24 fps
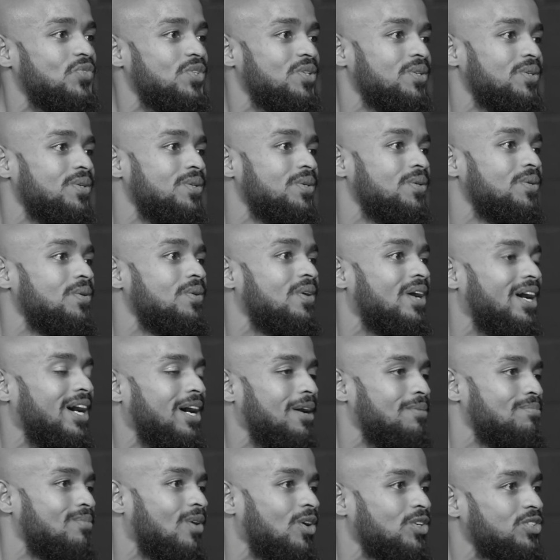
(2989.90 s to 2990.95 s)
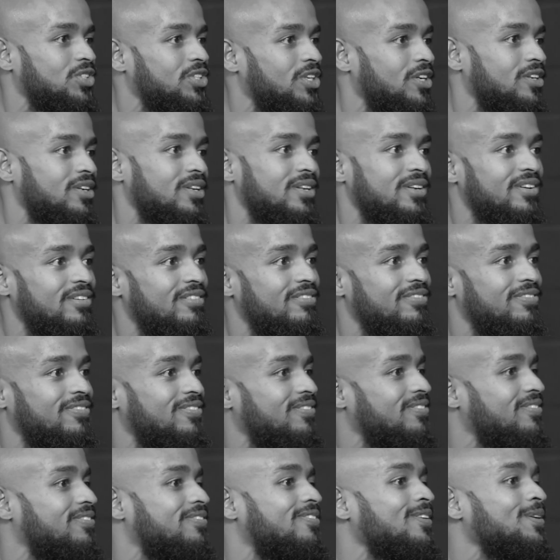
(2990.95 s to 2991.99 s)
to alternative
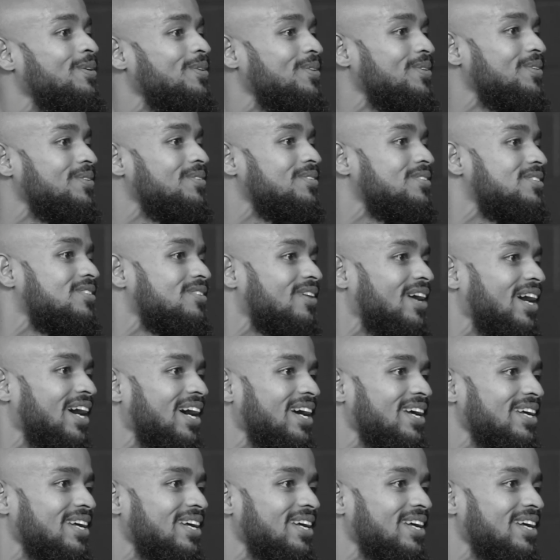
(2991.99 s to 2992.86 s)
foods, right?